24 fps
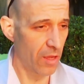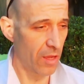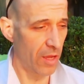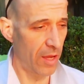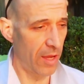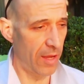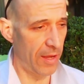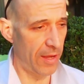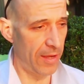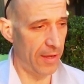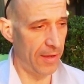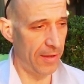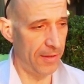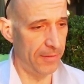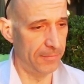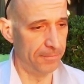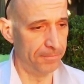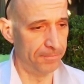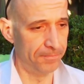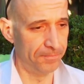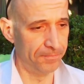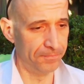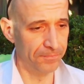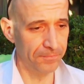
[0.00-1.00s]

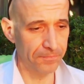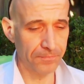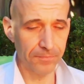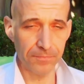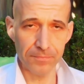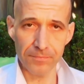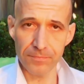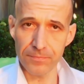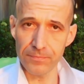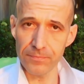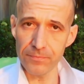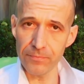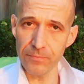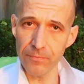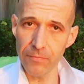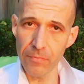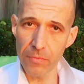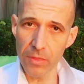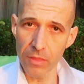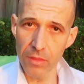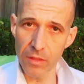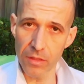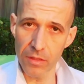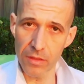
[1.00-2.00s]

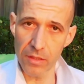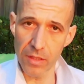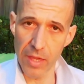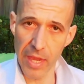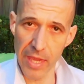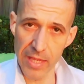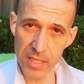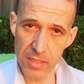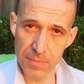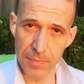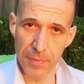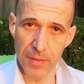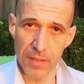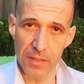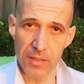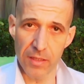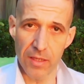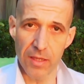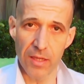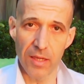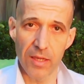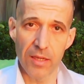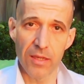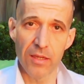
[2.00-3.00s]
The
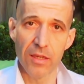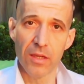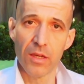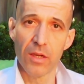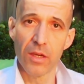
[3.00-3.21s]
SPD,